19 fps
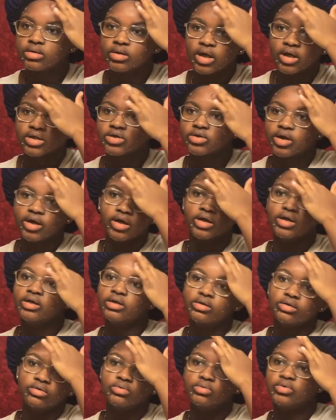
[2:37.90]
I try
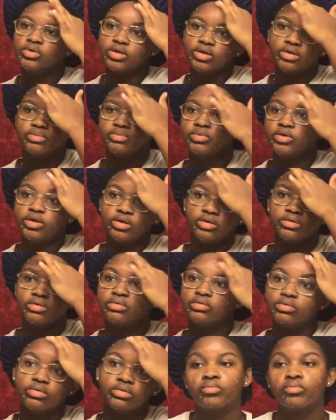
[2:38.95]
once a month.
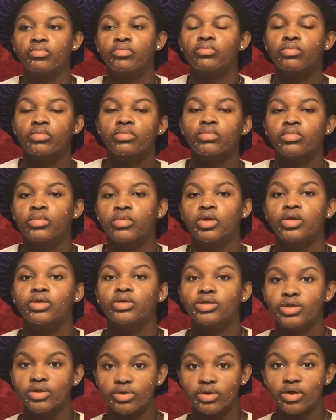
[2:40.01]

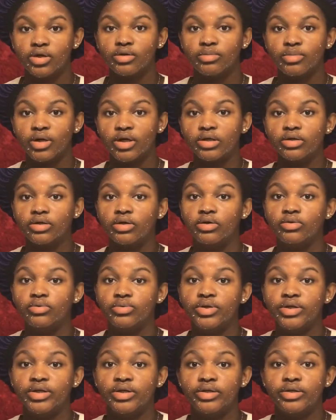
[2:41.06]
So now I'm about to go
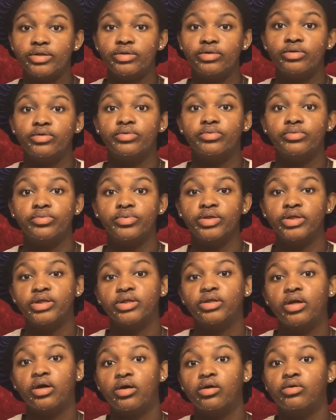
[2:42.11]
in, rinse
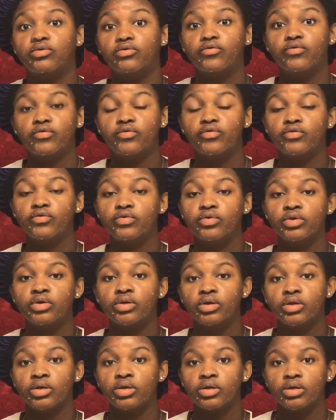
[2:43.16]
it off,
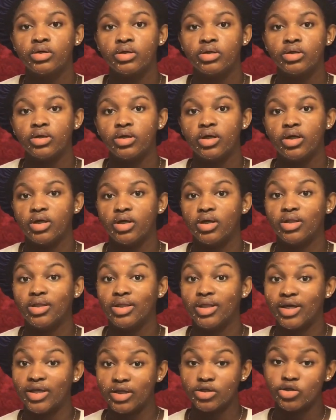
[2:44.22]

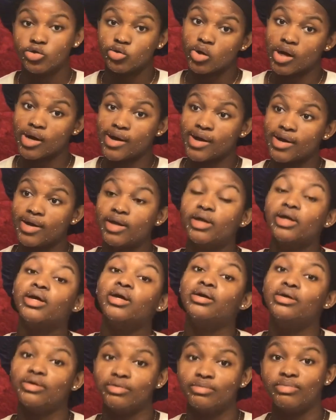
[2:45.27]
let it dry,
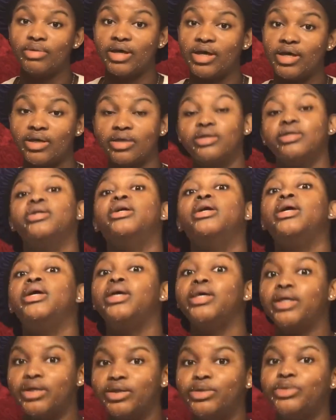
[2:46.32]
come back,
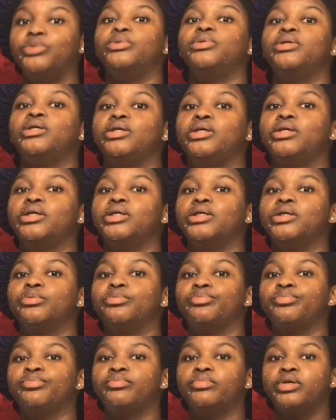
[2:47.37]
and do it again.
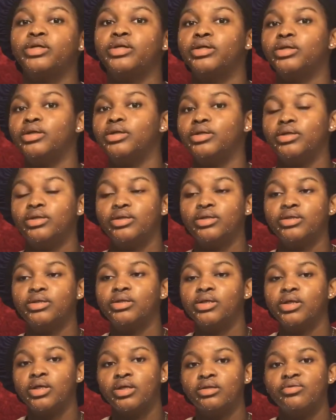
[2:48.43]
Because
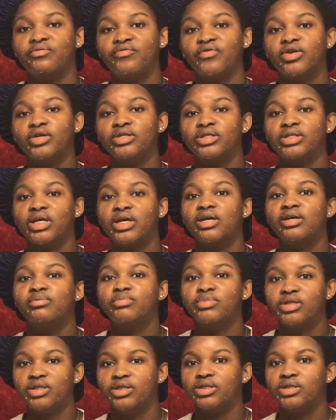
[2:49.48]
first time
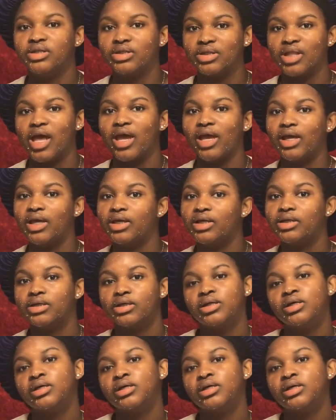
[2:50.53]
is just like